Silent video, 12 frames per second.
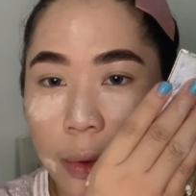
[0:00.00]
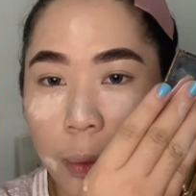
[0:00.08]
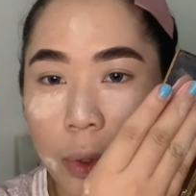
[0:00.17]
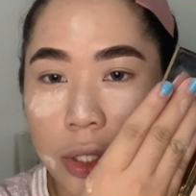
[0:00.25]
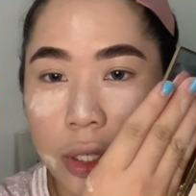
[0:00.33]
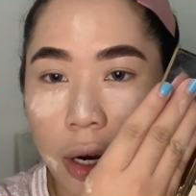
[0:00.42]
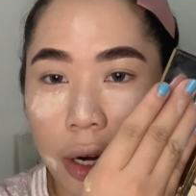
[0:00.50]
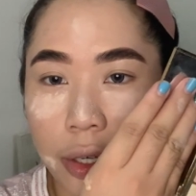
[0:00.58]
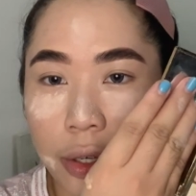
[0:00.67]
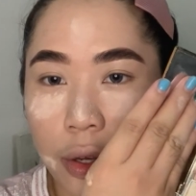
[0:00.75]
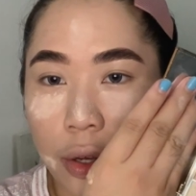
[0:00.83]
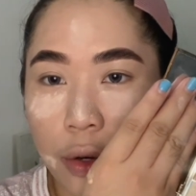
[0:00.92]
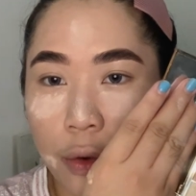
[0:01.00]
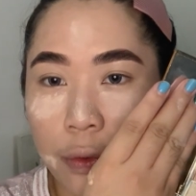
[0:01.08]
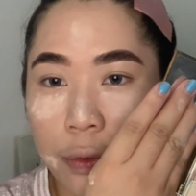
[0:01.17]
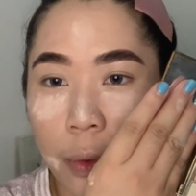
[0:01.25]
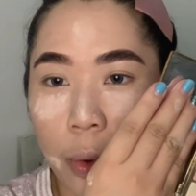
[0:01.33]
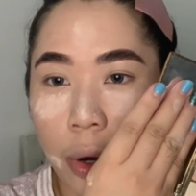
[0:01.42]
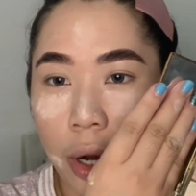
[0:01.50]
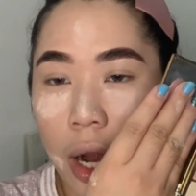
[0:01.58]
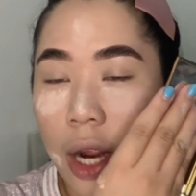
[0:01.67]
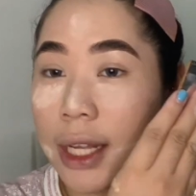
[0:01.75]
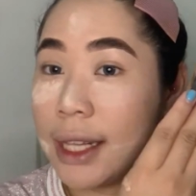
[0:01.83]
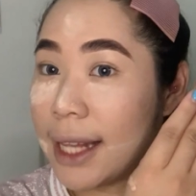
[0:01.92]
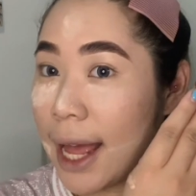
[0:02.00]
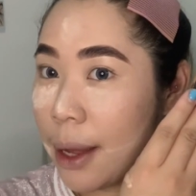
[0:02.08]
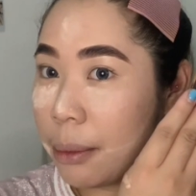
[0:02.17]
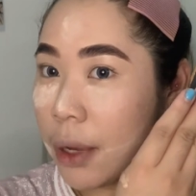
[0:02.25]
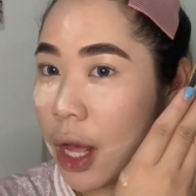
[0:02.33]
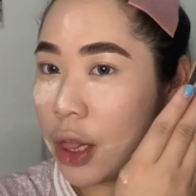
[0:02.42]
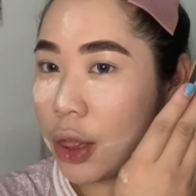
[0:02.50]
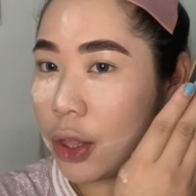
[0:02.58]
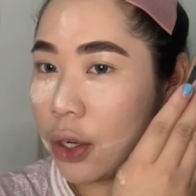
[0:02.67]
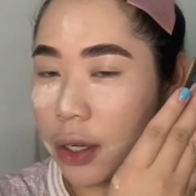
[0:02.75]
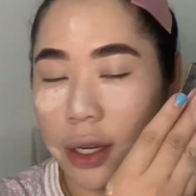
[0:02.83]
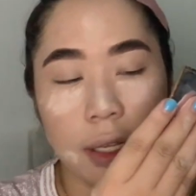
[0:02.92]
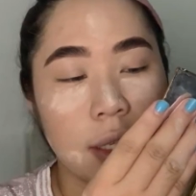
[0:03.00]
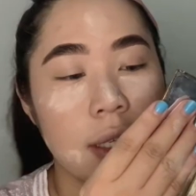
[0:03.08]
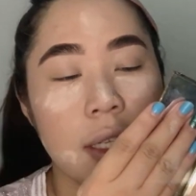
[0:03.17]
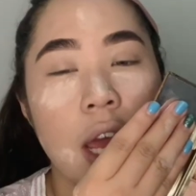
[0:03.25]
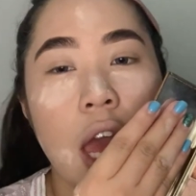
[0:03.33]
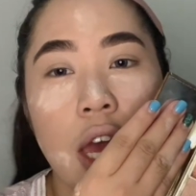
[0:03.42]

which are good for glam looks.